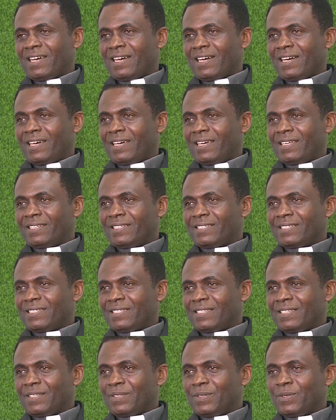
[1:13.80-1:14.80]
And
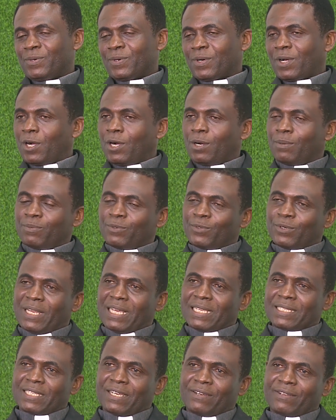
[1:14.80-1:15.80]
you come to
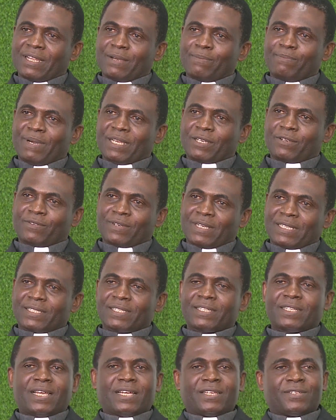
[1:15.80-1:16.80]
that southern part of
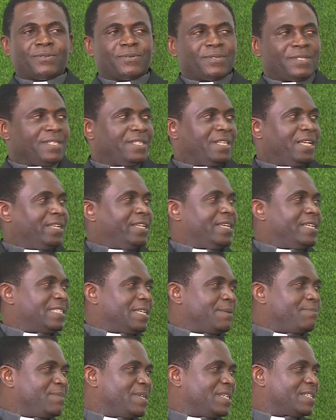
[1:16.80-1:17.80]
Katsina, and you see that
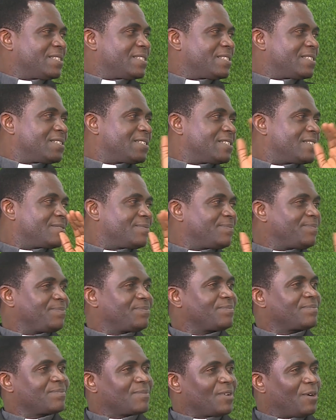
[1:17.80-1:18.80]
there's a mix
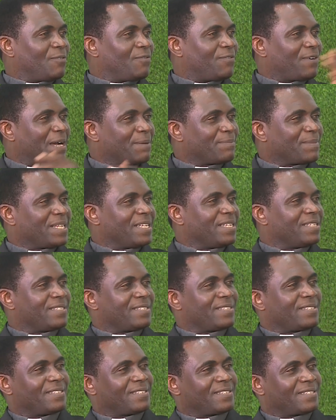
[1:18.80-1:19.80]
of
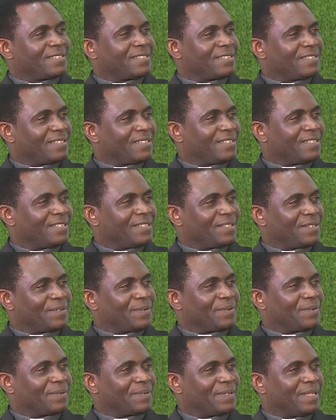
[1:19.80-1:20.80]
families, you
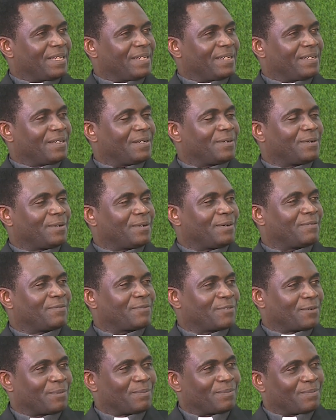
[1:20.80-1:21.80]
know, there are
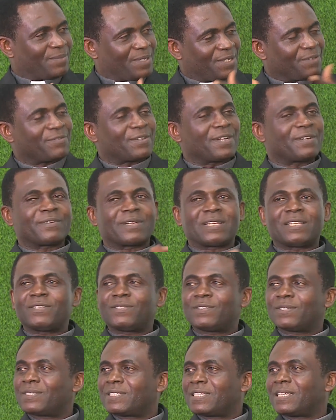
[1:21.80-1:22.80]
from different
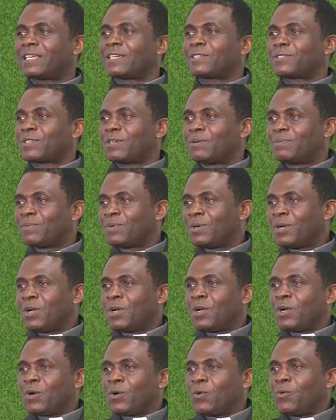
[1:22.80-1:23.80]
religions. There are some
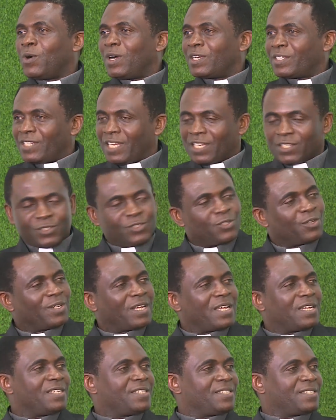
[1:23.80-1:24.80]
who are
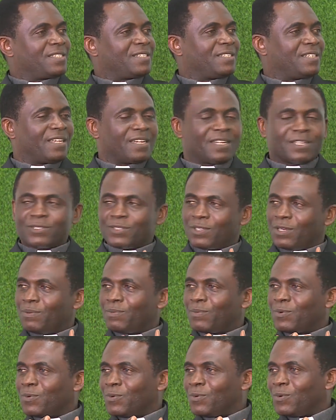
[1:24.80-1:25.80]
traditionalists, there are
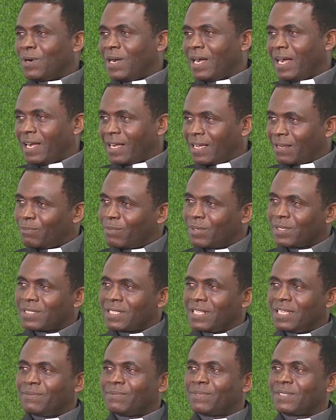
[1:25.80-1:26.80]
some who are
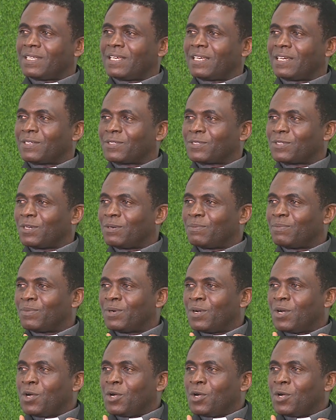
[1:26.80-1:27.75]
Muslims, there are some